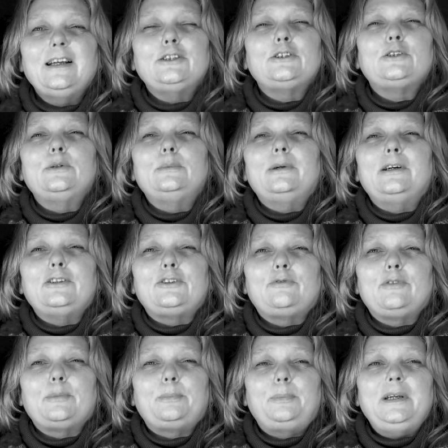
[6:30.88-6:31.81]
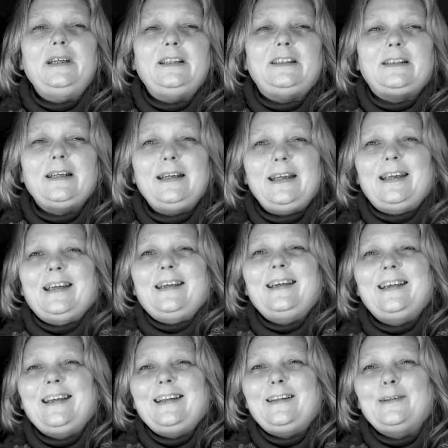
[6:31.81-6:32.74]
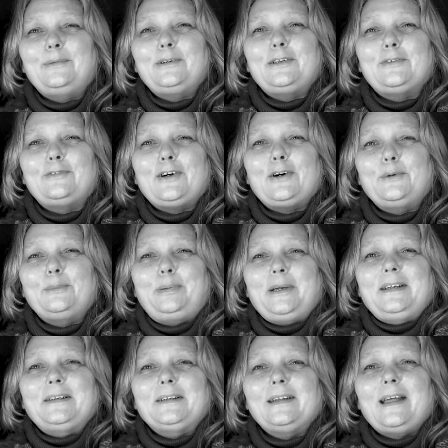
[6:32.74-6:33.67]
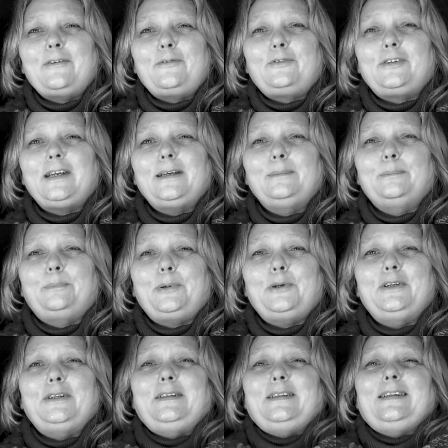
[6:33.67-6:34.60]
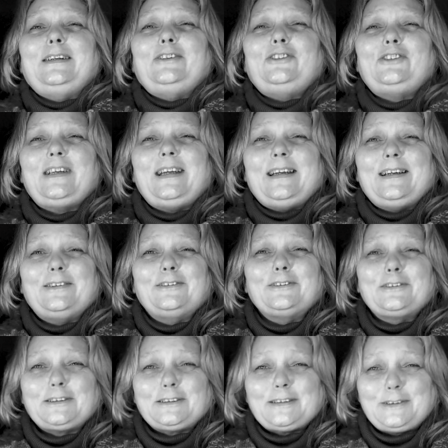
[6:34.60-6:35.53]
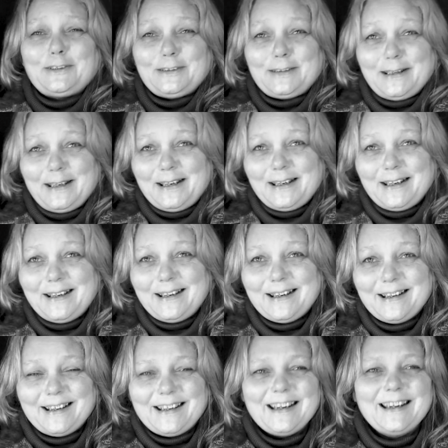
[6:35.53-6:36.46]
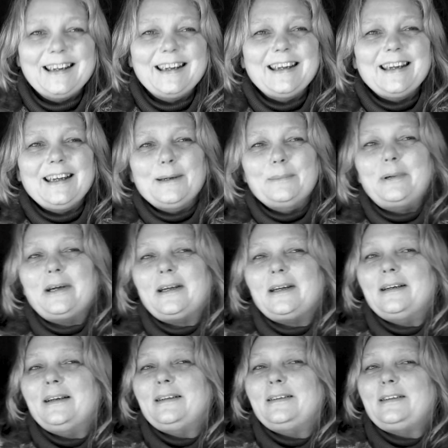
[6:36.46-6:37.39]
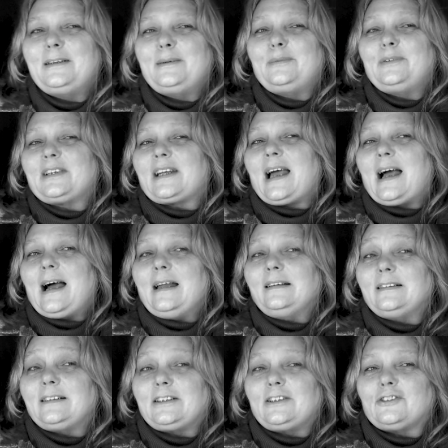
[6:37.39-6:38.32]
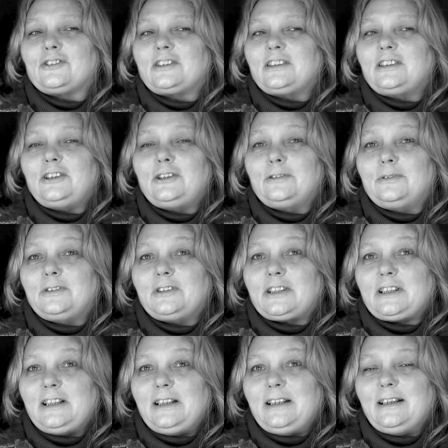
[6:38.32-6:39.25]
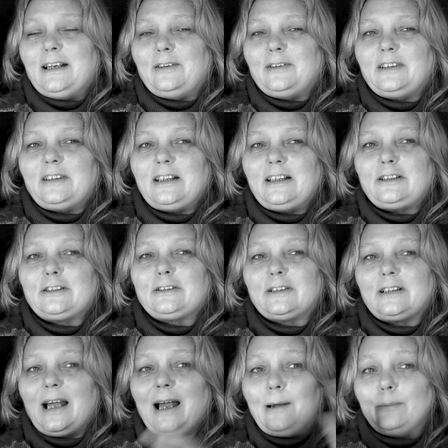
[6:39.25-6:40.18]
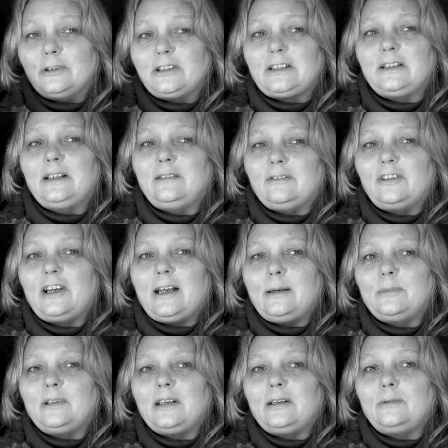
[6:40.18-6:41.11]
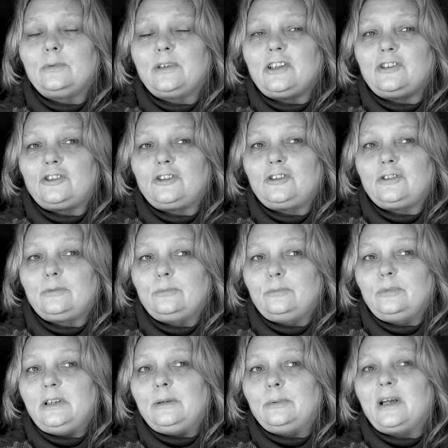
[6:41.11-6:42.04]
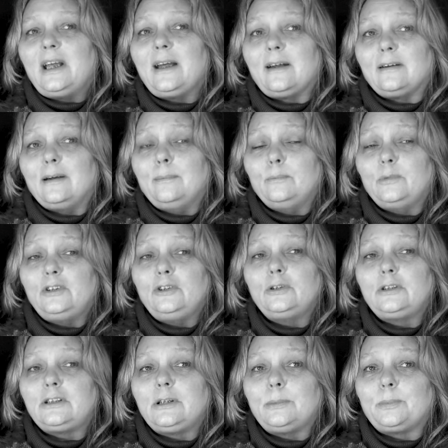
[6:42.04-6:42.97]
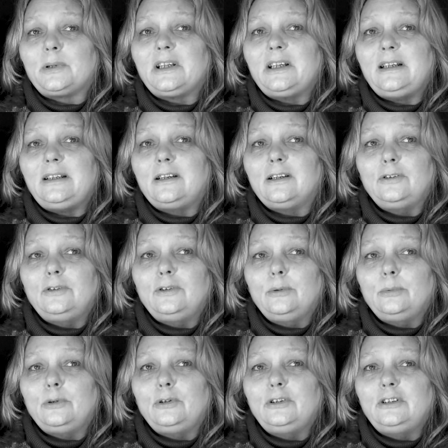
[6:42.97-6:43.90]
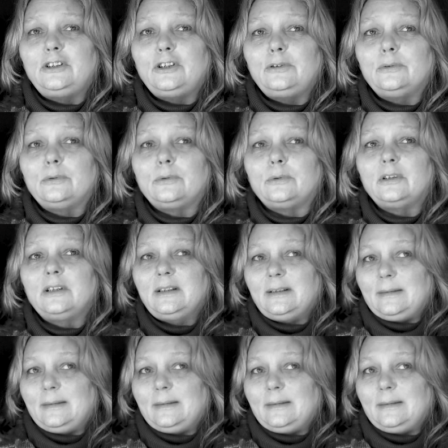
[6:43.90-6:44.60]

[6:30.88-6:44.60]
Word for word: So much for PC. They would have all been left and been in the jails today. But there were characters that you don't see nowadays, so that was the environment in which we were, and we used to play down the woods, you know.